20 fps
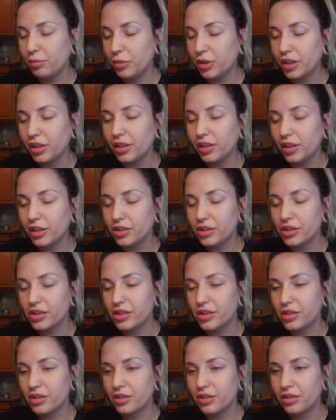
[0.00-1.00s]
Good. I
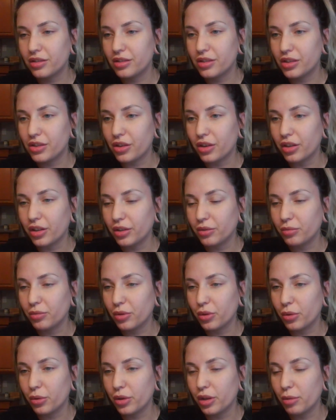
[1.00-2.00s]
just started
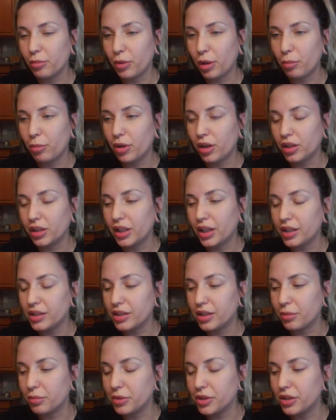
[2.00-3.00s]
recording my
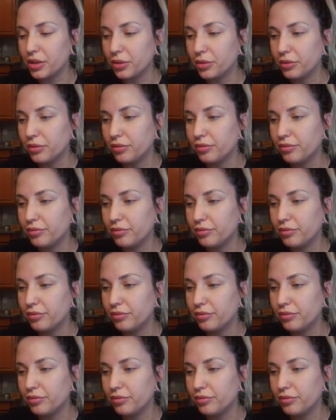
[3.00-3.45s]
podcast episode.